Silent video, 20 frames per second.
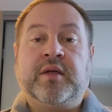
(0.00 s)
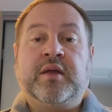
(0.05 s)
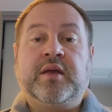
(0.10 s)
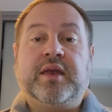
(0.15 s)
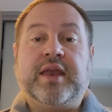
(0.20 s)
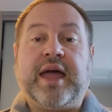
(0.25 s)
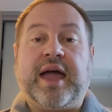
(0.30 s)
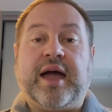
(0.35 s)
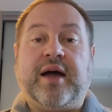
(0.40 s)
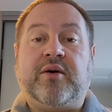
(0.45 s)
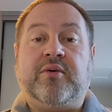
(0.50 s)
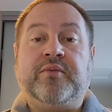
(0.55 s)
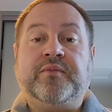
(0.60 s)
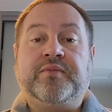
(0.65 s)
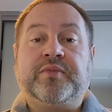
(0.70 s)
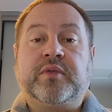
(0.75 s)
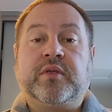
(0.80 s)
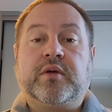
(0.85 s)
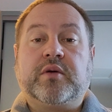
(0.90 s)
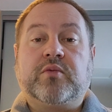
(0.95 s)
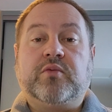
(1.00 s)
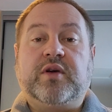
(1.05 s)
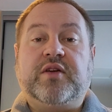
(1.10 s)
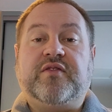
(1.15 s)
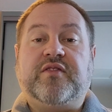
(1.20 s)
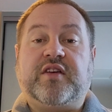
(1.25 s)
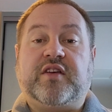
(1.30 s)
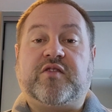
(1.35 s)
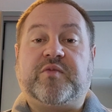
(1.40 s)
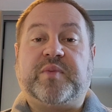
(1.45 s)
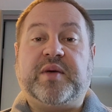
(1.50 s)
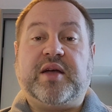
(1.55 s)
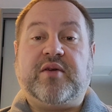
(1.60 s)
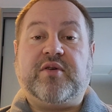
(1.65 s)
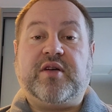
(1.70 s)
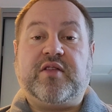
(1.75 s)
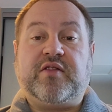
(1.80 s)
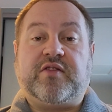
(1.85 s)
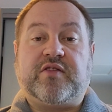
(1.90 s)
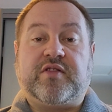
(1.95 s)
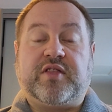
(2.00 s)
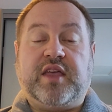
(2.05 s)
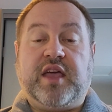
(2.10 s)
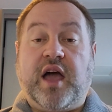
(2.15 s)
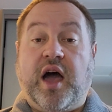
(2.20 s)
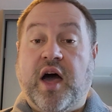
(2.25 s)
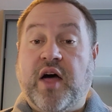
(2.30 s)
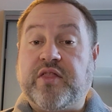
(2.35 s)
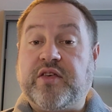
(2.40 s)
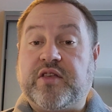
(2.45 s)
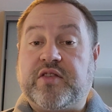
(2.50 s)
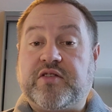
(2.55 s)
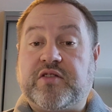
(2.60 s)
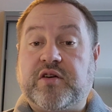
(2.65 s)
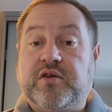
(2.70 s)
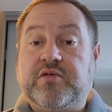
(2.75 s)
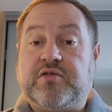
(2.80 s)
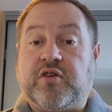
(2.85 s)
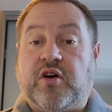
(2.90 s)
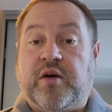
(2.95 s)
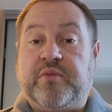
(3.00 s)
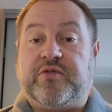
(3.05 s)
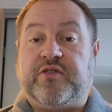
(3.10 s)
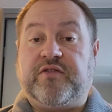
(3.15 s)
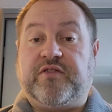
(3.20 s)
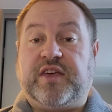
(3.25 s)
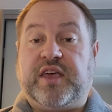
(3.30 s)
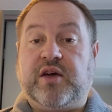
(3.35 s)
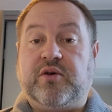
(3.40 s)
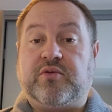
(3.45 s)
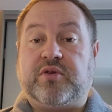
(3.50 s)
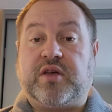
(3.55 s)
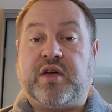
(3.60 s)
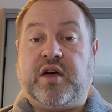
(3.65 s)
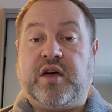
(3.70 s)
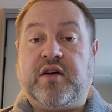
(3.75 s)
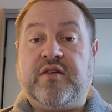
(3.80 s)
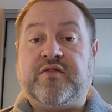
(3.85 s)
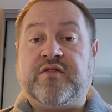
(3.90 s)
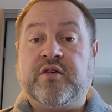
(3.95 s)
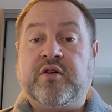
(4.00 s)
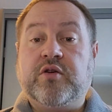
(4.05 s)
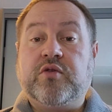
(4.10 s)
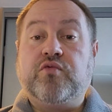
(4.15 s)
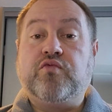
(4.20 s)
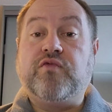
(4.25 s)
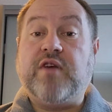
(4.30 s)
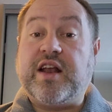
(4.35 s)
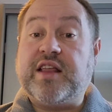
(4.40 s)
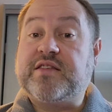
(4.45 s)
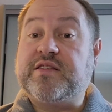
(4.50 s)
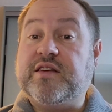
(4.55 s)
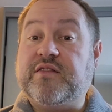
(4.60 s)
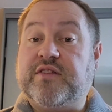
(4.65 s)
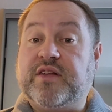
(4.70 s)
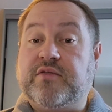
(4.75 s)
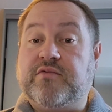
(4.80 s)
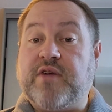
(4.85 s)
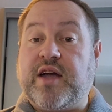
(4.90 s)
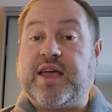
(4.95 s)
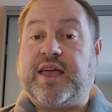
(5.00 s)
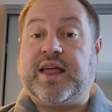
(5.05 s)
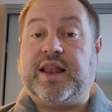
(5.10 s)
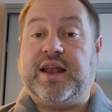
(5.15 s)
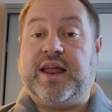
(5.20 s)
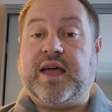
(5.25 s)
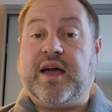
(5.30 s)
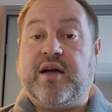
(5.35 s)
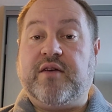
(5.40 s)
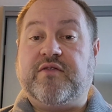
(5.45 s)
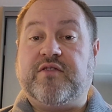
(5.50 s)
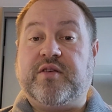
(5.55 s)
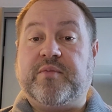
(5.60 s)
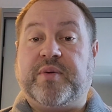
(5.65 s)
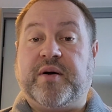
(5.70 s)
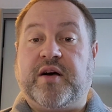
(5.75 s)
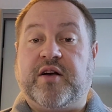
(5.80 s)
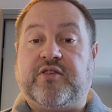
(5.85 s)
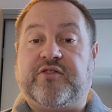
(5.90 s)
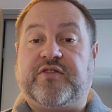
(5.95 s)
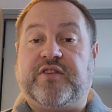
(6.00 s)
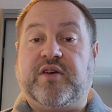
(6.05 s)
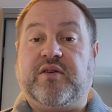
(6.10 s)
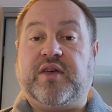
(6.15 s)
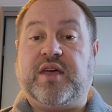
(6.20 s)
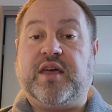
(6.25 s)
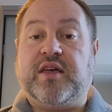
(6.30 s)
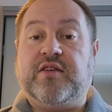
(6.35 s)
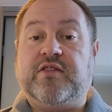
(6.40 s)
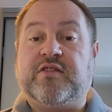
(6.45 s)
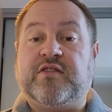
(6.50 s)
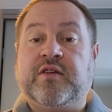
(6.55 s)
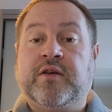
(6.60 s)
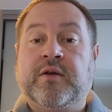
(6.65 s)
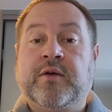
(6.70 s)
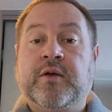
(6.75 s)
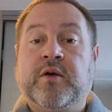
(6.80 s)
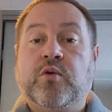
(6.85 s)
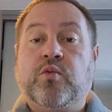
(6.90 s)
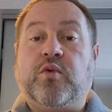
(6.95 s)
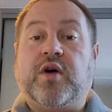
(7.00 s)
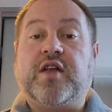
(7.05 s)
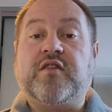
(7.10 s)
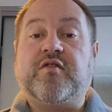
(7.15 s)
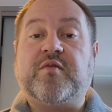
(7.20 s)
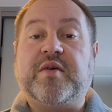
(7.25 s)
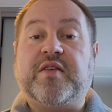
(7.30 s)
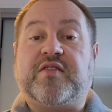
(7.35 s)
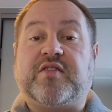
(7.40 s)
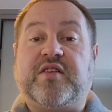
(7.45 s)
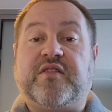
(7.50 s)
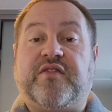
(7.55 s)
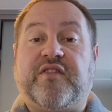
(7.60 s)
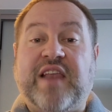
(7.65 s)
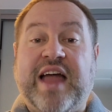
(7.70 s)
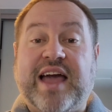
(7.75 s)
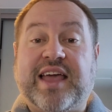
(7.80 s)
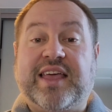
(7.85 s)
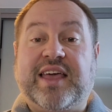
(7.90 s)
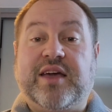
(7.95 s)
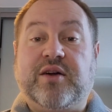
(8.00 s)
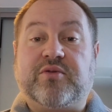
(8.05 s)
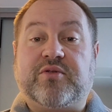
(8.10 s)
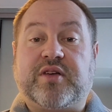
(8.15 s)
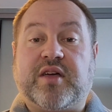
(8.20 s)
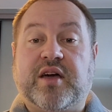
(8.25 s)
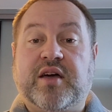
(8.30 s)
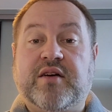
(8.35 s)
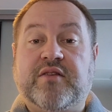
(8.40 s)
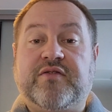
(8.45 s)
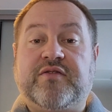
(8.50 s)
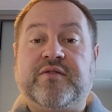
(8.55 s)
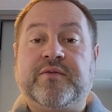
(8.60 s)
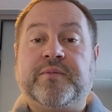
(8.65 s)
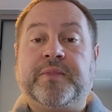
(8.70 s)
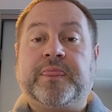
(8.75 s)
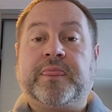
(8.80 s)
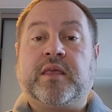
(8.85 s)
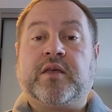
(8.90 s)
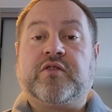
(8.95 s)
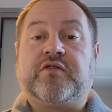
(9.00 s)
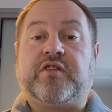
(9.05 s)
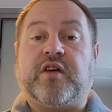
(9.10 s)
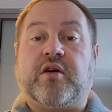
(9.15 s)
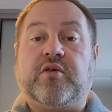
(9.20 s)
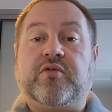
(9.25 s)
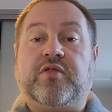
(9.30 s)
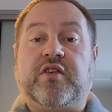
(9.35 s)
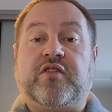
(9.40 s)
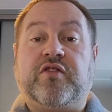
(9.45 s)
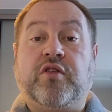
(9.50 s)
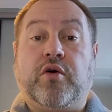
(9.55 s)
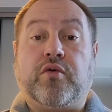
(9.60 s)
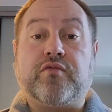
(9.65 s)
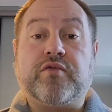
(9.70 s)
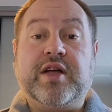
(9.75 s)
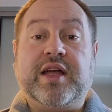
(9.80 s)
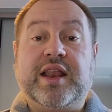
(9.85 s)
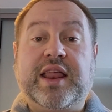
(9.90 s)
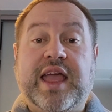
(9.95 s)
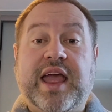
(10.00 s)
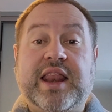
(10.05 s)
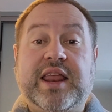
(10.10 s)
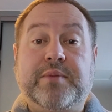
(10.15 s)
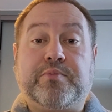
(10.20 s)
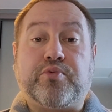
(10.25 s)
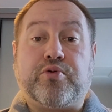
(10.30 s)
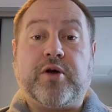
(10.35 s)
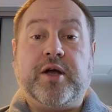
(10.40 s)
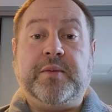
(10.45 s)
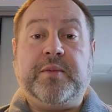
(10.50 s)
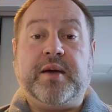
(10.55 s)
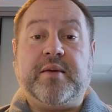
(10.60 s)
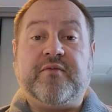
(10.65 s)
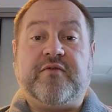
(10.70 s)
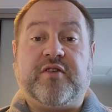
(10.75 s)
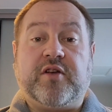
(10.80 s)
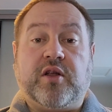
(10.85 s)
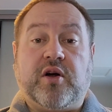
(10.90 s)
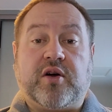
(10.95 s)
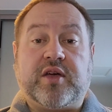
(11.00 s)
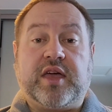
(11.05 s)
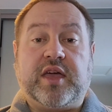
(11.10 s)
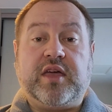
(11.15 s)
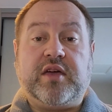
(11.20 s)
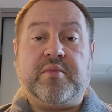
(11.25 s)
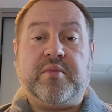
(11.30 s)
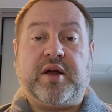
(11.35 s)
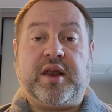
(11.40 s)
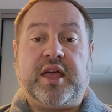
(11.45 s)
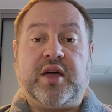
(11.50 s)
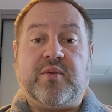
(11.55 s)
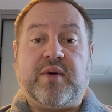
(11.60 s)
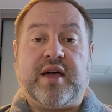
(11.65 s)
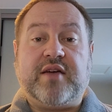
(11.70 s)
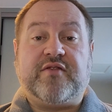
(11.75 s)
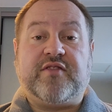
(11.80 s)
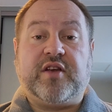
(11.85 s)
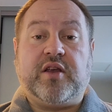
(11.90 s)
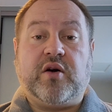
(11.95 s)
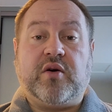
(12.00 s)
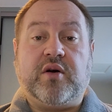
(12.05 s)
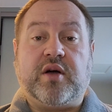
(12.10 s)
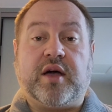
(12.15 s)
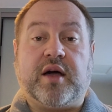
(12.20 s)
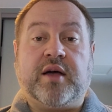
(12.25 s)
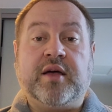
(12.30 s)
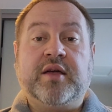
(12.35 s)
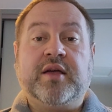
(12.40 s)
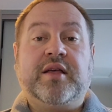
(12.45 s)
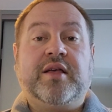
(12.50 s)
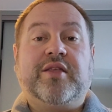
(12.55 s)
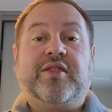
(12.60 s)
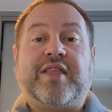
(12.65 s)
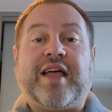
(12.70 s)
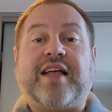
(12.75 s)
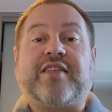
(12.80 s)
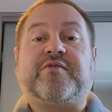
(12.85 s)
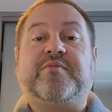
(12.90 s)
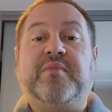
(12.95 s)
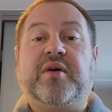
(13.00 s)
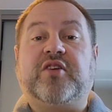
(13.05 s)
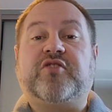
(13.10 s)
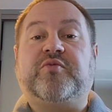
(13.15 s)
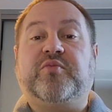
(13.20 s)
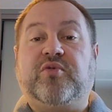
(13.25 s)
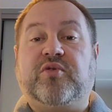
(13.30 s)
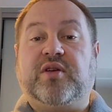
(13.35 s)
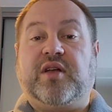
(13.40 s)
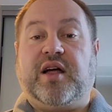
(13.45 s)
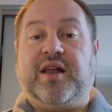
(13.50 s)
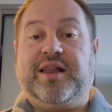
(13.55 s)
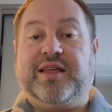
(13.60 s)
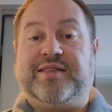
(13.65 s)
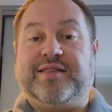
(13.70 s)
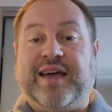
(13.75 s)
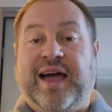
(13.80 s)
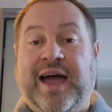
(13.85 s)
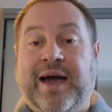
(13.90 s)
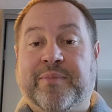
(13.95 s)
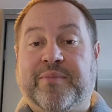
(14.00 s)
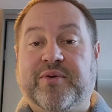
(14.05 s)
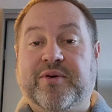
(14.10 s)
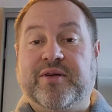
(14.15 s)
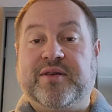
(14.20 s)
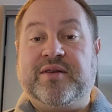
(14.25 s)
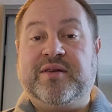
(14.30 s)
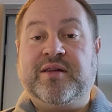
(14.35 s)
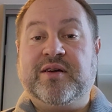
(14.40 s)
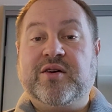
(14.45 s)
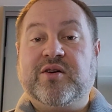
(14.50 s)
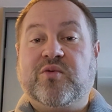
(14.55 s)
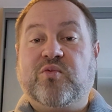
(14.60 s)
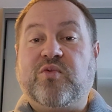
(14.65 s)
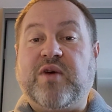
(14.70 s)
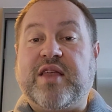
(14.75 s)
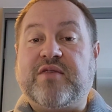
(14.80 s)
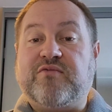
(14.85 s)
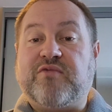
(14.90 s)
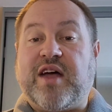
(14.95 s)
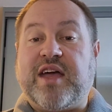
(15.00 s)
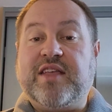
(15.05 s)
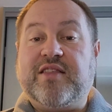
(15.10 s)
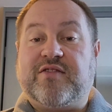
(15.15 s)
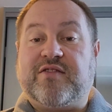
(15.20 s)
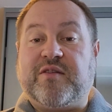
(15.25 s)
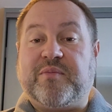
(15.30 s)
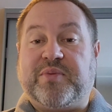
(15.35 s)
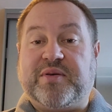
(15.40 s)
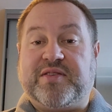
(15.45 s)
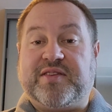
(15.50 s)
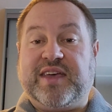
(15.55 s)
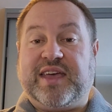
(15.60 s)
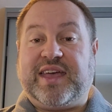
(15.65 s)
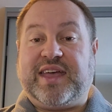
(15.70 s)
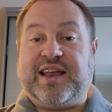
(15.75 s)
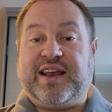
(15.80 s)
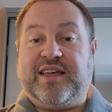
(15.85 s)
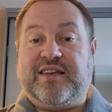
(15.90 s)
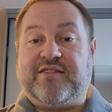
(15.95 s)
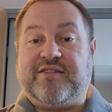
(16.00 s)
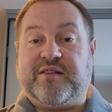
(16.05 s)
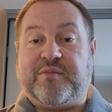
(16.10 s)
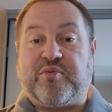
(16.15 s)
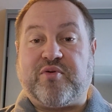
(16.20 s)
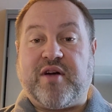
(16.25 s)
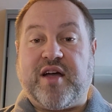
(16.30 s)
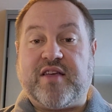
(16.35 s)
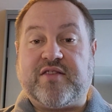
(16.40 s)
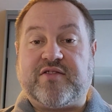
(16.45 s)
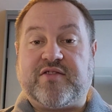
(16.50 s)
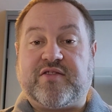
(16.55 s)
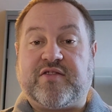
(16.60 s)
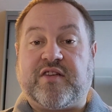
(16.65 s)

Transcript: Now, we've experienced the other 2 types of yield curve relatively regularly over the past few years. One of them is the flat yield curve. So there's not really any premium for locking your money away for longer. That's much more likely to happen when rates are particularly suppressed.